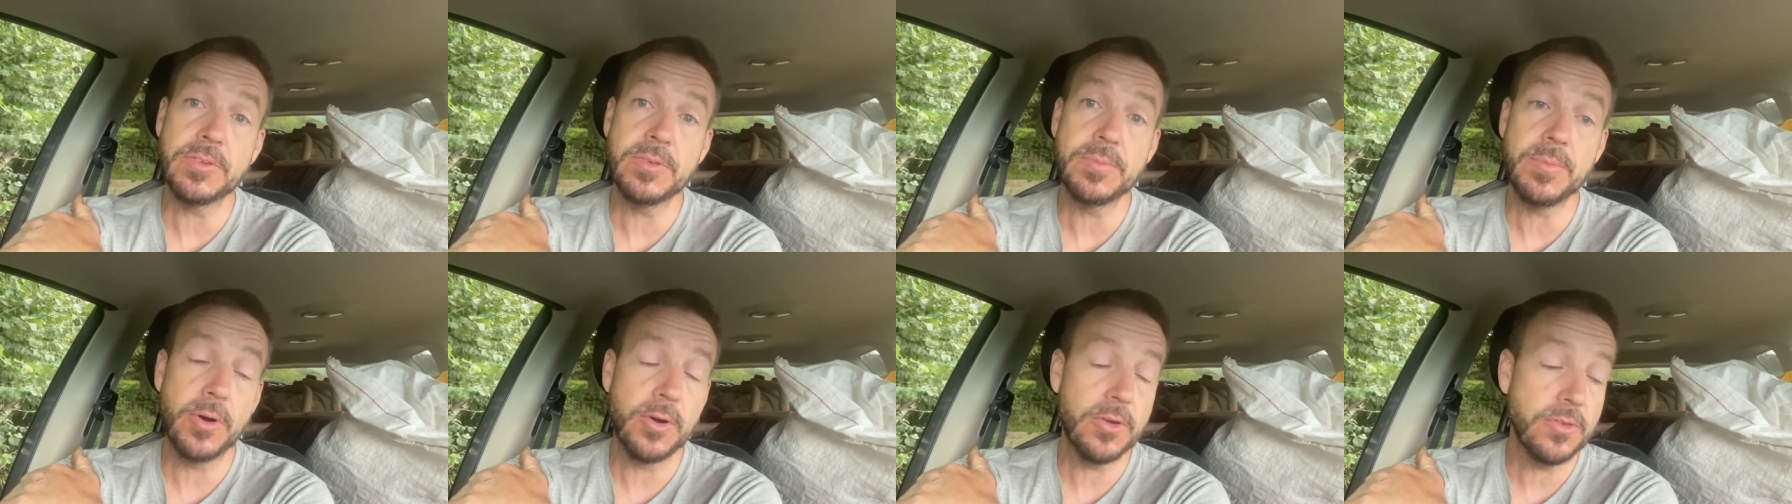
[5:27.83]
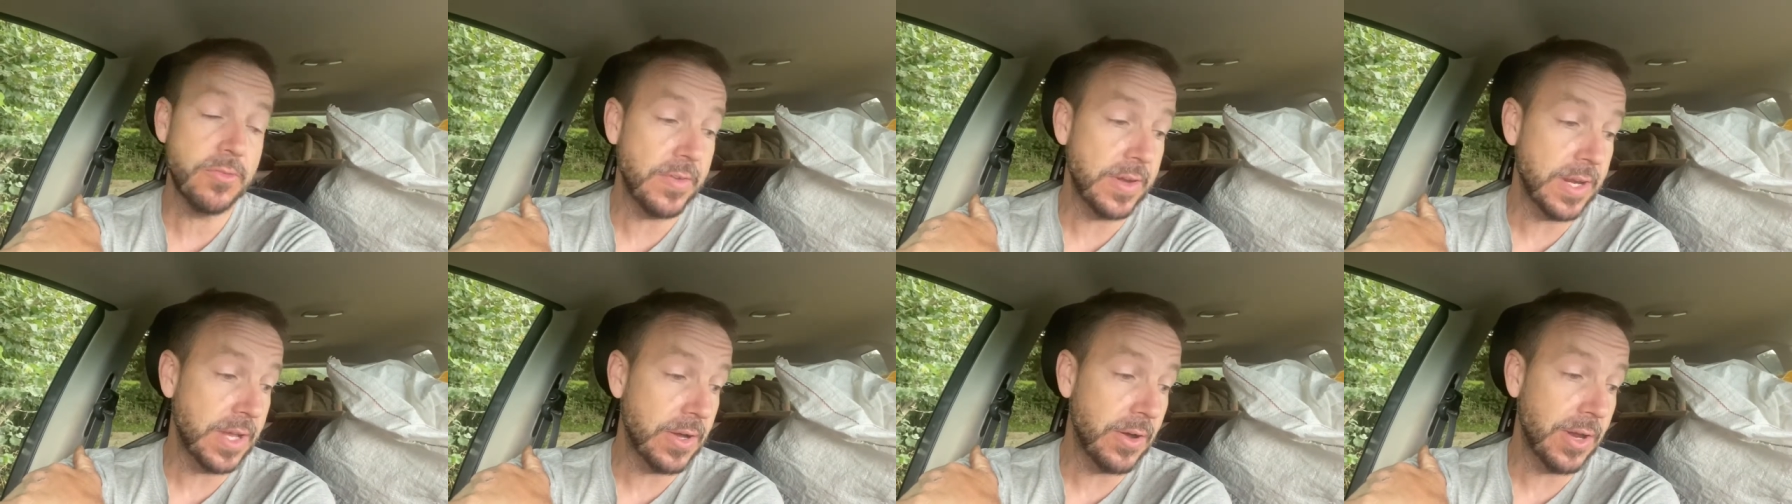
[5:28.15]
tomorrow's
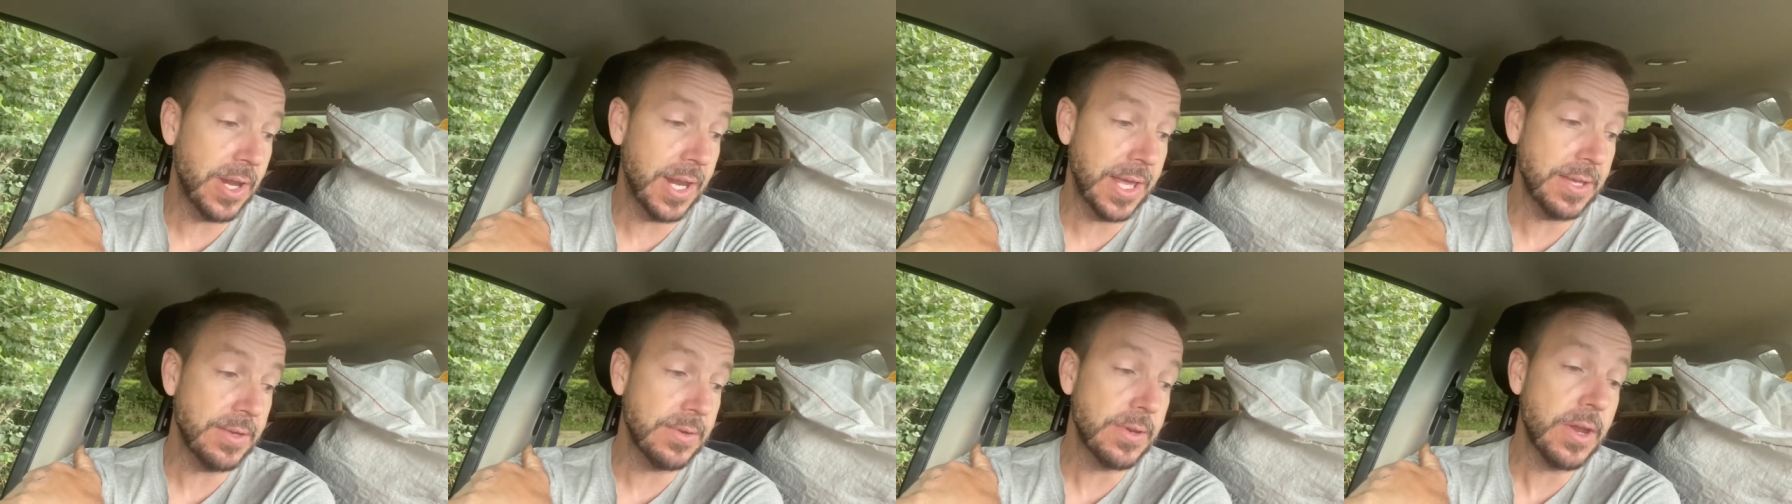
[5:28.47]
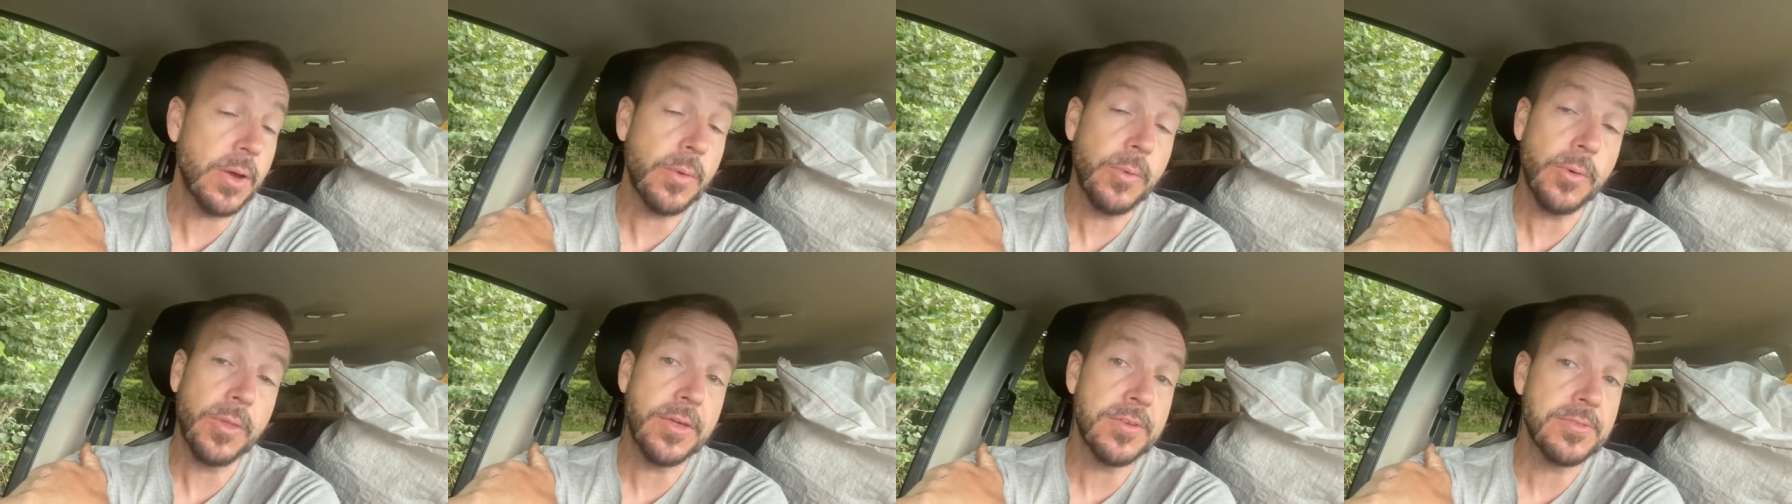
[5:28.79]
video I'll let you
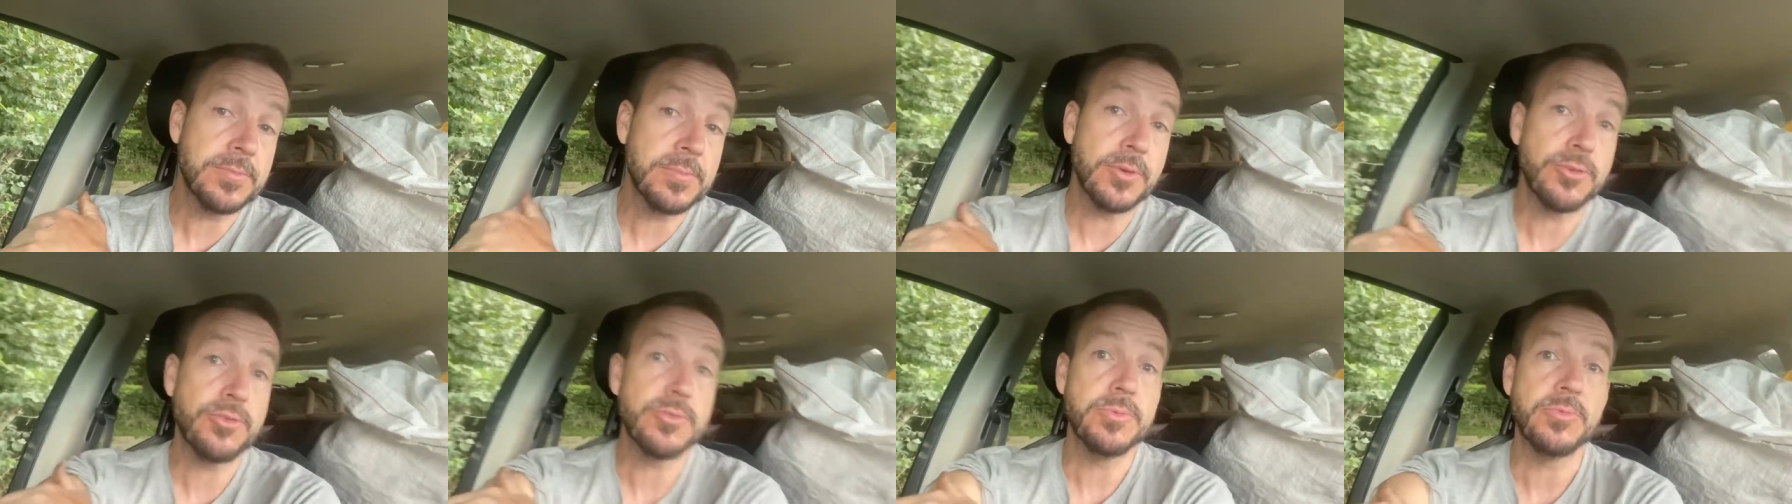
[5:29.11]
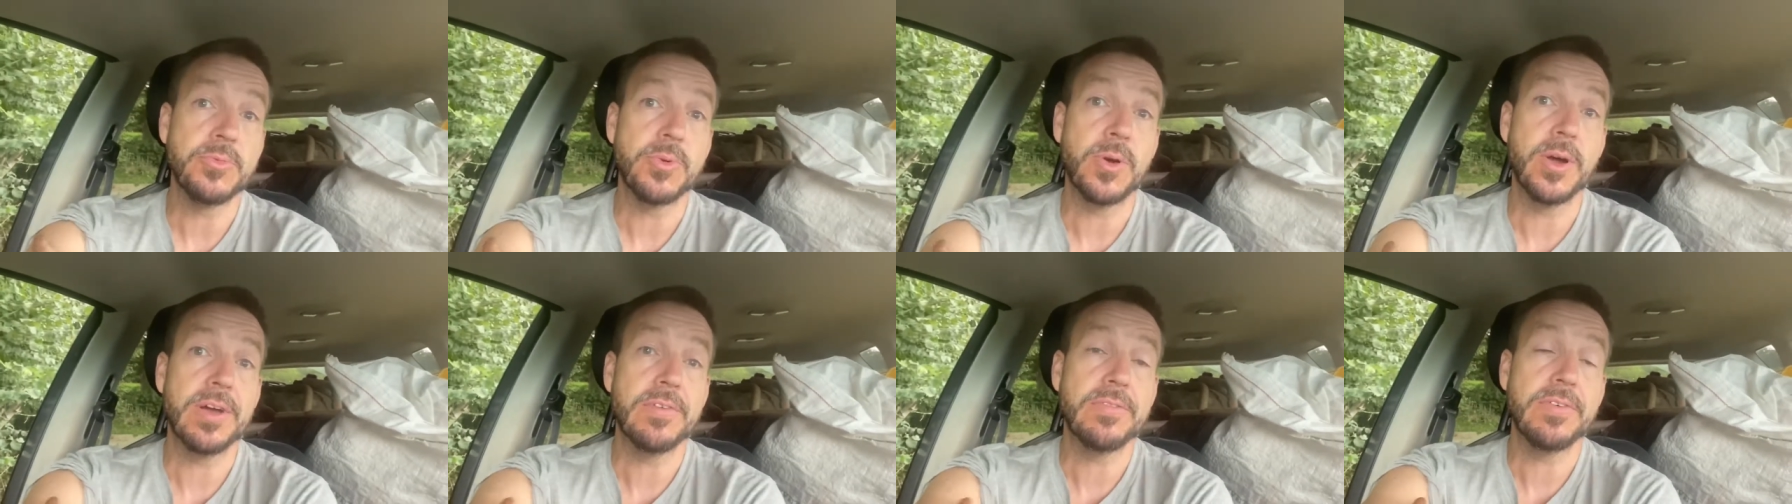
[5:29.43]
know what those
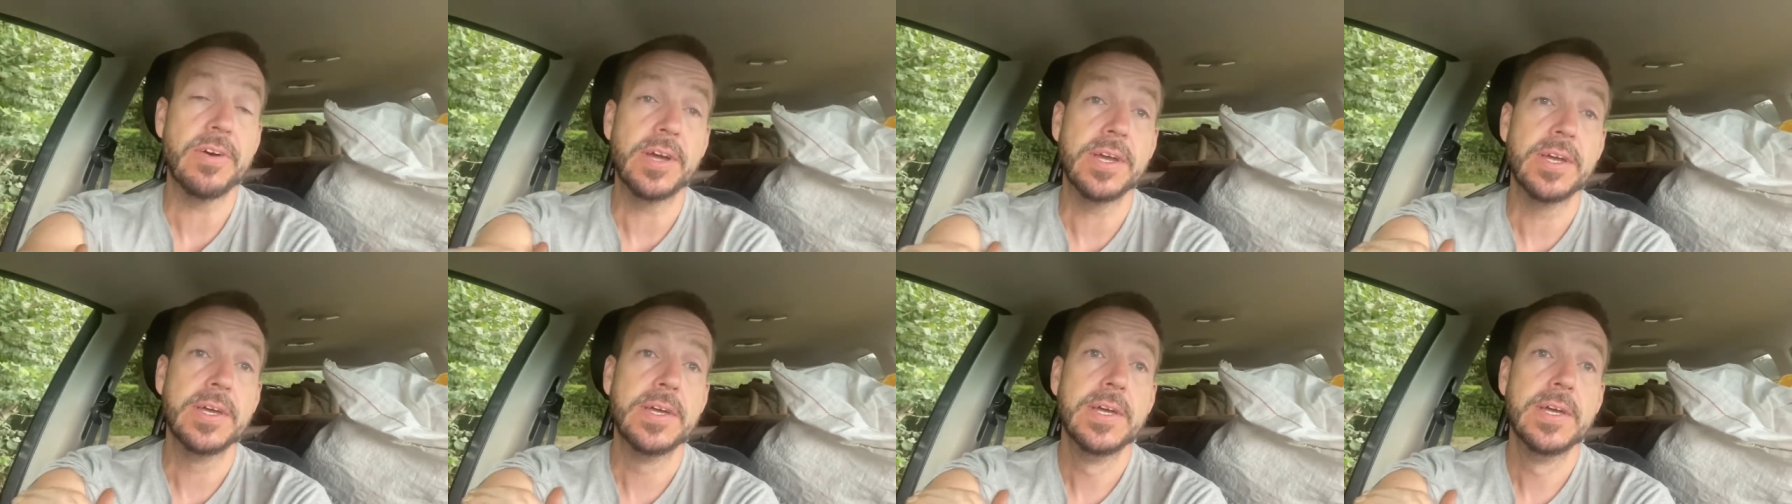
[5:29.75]
mushrooms were if I